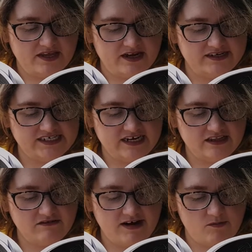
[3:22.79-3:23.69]
I dig at the
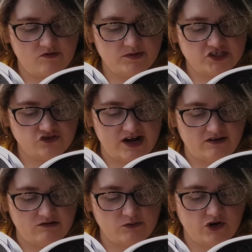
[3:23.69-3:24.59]
ground with my
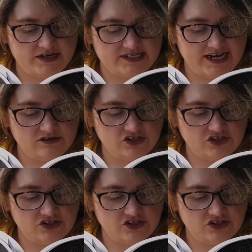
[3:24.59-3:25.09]
trowel, prising out